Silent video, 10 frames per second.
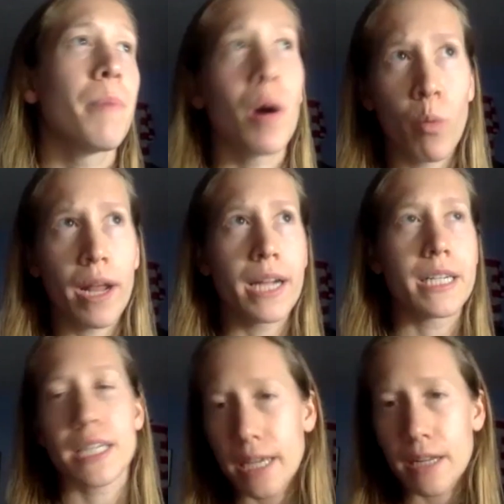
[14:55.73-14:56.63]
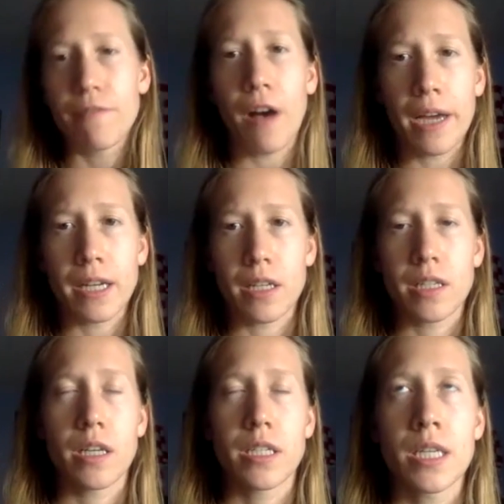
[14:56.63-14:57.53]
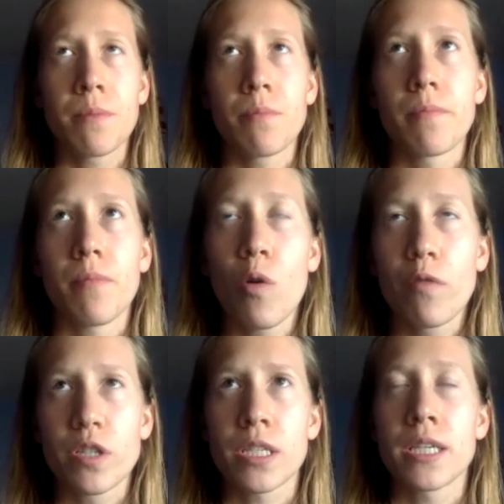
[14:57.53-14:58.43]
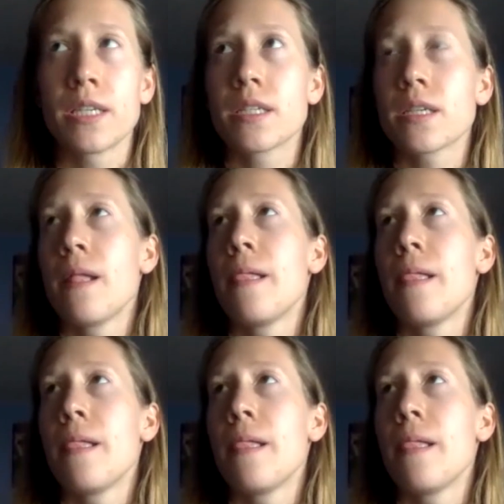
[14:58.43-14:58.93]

But when I did find a team overseas,